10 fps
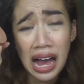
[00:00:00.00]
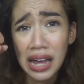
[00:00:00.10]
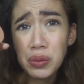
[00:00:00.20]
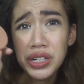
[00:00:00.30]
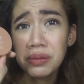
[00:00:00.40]

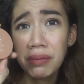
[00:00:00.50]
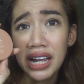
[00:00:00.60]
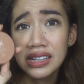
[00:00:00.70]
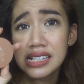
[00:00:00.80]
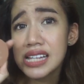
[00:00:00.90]
I wouldn't
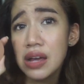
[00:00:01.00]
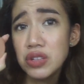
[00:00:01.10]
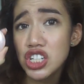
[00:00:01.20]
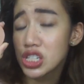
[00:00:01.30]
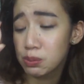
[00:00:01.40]
buy this. I
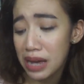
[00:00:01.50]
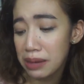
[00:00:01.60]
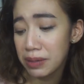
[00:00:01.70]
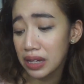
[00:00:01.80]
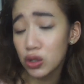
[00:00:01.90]
would just
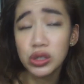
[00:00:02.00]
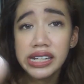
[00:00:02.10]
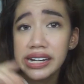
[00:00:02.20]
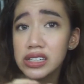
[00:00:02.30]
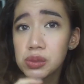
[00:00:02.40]
buy my
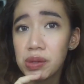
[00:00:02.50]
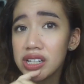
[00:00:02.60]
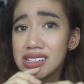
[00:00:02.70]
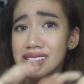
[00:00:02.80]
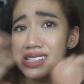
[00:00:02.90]
Coty
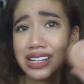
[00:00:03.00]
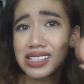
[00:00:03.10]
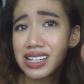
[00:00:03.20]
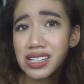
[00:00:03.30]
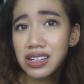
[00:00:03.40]
Airspun. It's like
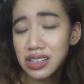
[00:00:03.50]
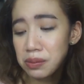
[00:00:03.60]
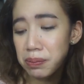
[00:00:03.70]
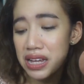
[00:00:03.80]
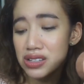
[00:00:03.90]

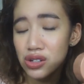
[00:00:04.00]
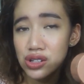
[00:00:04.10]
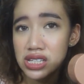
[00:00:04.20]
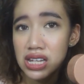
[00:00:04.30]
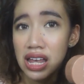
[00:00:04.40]
600
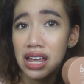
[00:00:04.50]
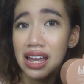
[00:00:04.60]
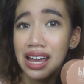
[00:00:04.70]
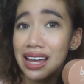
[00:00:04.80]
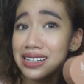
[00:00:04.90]
pesos
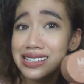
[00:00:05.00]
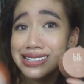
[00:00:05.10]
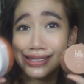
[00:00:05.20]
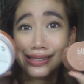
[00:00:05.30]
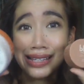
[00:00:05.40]
and
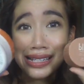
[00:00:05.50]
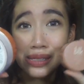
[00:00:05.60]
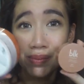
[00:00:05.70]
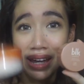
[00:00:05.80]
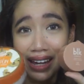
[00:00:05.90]
it's
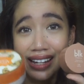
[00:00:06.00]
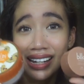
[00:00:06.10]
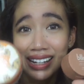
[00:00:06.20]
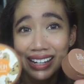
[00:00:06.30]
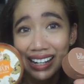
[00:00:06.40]
this
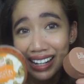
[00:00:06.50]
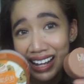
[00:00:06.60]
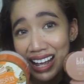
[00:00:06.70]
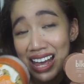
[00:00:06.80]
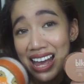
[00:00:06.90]
big.
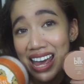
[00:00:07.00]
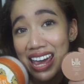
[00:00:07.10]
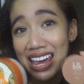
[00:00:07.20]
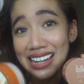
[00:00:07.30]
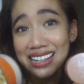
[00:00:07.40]

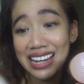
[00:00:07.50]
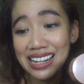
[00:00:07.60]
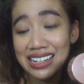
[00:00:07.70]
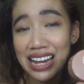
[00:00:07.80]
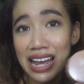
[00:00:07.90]
And
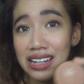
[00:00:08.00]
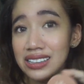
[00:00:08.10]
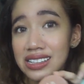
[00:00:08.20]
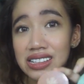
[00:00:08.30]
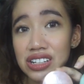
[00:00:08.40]
then, I'll
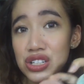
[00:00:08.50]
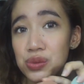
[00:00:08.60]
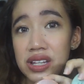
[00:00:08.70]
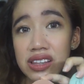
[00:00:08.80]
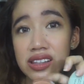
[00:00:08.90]

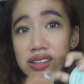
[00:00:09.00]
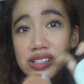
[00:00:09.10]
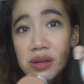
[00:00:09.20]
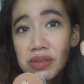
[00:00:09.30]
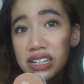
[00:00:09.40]
retouch with
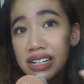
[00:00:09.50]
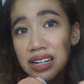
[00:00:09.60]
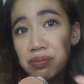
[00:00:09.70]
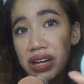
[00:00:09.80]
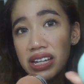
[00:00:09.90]
something
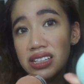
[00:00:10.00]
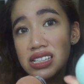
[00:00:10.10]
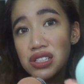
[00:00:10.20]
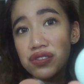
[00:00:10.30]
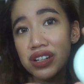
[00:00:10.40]
like my
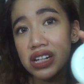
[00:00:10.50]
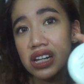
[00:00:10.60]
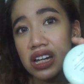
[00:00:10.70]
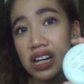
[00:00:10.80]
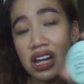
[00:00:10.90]
Innisfree.